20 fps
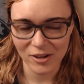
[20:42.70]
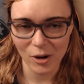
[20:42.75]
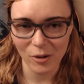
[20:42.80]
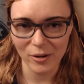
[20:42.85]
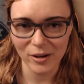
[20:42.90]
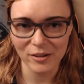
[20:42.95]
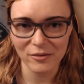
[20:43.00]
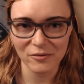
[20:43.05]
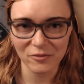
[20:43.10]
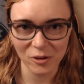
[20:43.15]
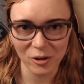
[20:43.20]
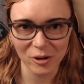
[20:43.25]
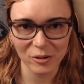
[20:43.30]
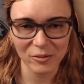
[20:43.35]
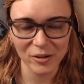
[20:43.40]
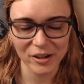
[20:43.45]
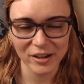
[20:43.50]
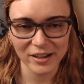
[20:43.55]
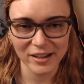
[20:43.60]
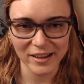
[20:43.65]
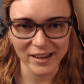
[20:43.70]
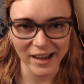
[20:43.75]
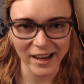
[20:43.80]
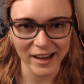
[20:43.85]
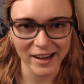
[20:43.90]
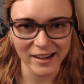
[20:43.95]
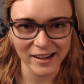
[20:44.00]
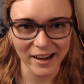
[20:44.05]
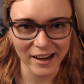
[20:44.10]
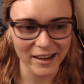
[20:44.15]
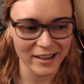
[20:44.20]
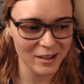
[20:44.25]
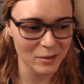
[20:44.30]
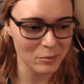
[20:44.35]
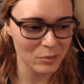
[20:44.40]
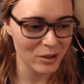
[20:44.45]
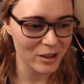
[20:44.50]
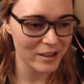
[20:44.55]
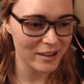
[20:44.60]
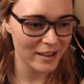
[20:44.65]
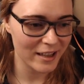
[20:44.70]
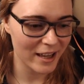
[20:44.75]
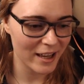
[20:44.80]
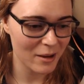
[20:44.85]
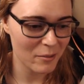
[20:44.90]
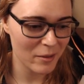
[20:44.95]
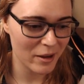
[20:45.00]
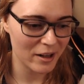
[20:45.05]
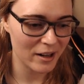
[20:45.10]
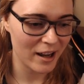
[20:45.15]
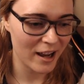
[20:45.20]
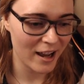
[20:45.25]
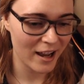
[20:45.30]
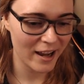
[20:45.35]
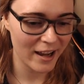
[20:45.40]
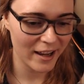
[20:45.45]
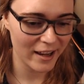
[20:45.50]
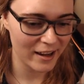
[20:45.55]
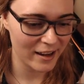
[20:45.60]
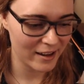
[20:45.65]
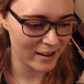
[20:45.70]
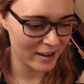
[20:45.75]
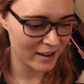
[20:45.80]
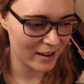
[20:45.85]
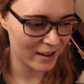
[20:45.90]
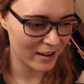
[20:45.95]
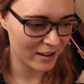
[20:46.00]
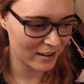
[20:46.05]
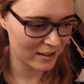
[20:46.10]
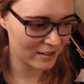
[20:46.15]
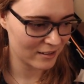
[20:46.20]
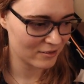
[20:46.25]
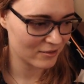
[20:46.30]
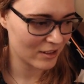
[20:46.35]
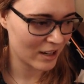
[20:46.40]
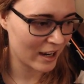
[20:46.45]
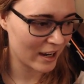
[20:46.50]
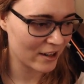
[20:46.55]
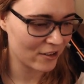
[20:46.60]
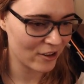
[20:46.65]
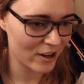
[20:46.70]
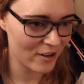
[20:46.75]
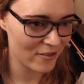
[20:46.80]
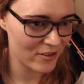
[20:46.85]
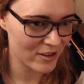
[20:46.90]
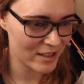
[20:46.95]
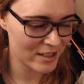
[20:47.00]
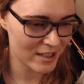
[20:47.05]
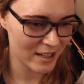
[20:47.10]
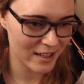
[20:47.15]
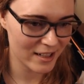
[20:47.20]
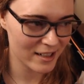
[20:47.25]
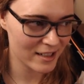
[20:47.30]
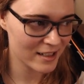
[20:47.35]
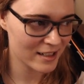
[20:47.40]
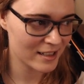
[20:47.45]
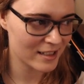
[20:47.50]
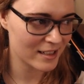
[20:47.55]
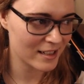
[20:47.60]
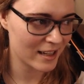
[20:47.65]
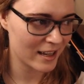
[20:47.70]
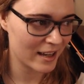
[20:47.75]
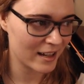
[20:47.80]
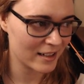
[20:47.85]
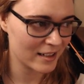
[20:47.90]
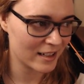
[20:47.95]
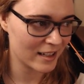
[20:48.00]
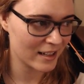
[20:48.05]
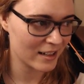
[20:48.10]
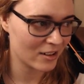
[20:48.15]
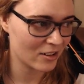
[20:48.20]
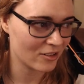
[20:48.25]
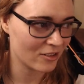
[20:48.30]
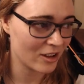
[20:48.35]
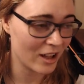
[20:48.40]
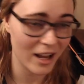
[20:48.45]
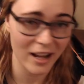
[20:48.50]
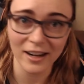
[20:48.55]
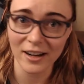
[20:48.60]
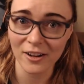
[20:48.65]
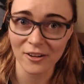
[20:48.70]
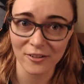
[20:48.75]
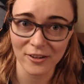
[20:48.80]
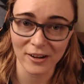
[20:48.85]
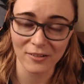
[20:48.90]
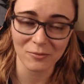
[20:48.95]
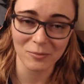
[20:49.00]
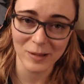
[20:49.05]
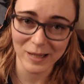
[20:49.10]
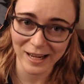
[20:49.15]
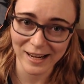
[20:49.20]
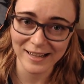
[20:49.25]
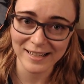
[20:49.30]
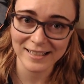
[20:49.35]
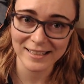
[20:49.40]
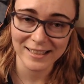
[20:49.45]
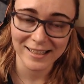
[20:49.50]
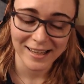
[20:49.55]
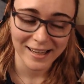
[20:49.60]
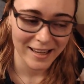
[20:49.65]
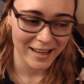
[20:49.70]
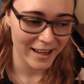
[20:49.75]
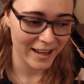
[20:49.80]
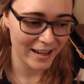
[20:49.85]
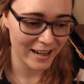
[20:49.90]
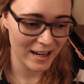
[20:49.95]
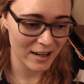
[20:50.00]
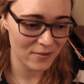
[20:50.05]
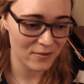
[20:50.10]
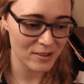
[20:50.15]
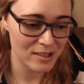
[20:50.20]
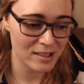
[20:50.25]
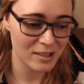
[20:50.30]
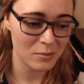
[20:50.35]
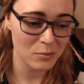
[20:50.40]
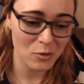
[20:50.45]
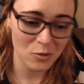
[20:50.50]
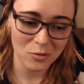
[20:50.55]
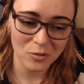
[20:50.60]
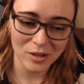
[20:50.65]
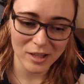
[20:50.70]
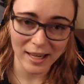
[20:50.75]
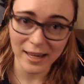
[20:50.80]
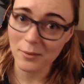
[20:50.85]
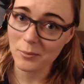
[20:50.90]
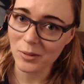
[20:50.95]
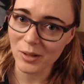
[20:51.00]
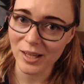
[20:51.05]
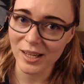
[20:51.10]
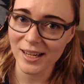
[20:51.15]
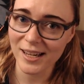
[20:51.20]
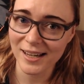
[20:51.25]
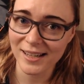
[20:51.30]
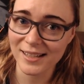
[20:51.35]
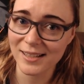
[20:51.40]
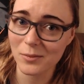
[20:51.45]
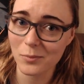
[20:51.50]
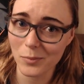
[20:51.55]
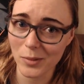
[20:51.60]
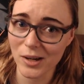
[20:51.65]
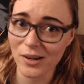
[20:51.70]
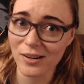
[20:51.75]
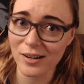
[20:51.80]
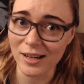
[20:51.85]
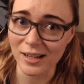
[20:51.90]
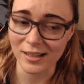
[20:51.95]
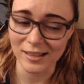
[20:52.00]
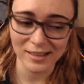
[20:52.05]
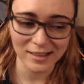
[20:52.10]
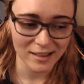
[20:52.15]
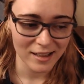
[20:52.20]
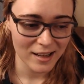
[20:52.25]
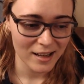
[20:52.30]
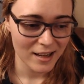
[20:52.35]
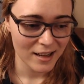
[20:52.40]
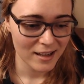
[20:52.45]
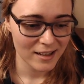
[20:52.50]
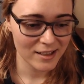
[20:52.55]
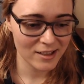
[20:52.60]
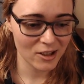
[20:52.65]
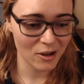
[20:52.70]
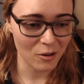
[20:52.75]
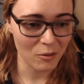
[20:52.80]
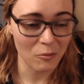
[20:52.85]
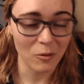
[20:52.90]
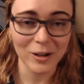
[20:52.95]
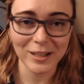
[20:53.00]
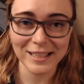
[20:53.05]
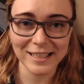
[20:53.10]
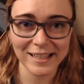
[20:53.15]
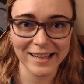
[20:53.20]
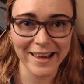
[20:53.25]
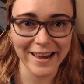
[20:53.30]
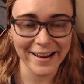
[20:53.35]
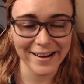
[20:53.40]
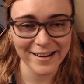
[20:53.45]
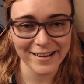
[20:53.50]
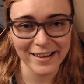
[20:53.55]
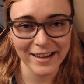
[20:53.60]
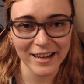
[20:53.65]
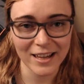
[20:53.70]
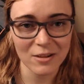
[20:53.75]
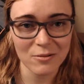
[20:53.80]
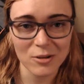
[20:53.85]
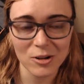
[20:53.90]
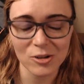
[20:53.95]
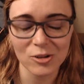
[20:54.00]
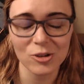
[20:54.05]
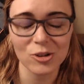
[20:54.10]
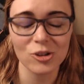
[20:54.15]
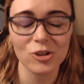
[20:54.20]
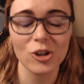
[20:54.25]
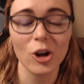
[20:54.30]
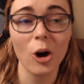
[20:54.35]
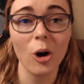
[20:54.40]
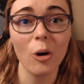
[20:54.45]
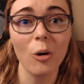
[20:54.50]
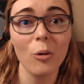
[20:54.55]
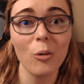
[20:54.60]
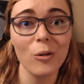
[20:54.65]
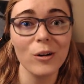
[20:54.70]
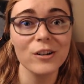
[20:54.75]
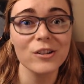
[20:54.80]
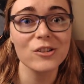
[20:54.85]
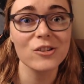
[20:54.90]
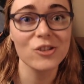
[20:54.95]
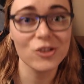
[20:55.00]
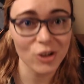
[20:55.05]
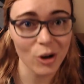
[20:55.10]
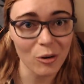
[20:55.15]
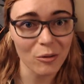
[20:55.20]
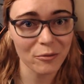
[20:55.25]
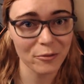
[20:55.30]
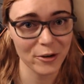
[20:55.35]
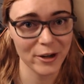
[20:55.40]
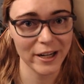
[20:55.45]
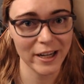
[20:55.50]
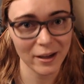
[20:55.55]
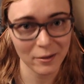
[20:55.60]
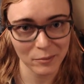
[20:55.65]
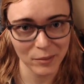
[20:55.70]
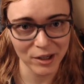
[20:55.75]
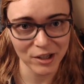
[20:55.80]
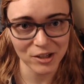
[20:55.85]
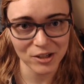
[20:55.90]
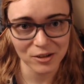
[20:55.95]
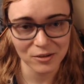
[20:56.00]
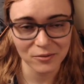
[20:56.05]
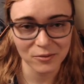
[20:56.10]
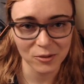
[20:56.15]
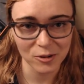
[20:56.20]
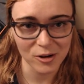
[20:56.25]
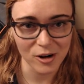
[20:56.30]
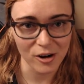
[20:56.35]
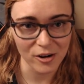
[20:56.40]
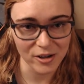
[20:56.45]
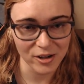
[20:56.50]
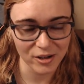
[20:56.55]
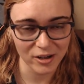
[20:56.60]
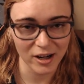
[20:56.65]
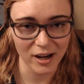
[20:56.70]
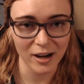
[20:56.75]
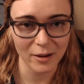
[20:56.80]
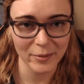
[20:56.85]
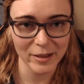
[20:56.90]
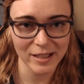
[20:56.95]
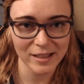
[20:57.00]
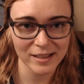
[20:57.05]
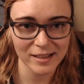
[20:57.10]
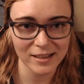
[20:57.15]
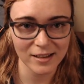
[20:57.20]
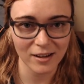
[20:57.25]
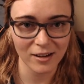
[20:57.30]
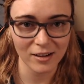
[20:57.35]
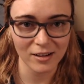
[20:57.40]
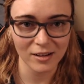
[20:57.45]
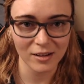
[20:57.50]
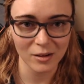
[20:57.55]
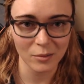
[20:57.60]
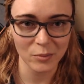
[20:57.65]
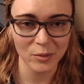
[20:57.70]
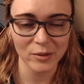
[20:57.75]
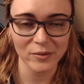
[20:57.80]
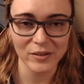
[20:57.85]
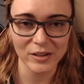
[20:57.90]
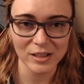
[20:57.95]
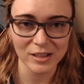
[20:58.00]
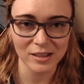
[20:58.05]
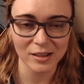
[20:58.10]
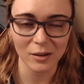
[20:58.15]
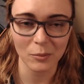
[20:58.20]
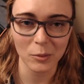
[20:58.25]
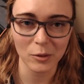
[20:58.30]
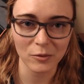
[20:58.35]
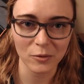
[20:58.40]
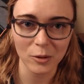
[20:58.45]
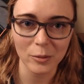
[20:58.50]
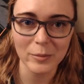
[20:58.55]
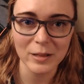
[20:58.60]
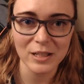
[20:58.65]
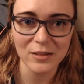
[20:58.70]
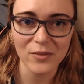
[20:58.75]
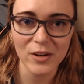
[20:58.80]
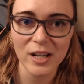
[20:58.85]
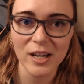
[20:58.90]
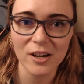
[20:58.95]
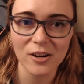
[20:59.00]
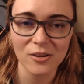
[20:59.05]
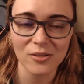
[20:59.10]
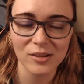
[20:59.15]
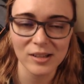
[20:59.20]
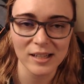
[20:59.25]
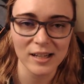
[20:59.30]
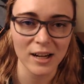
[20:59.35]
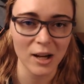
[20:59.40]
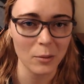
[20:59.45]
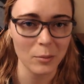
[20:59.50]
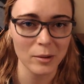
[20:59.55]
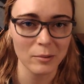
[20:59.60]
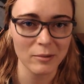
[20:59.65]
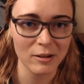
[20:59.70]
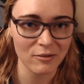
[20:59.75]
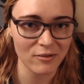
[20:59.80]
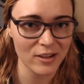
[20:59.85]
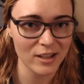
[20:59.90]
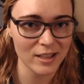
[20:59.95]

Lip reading: going forward that I can play the game at a high graphics settings and get a lot of FPS and have a smooth gameplay experience. So once again, thank you all so freaking much for all your comments on the previous performance videos and helping me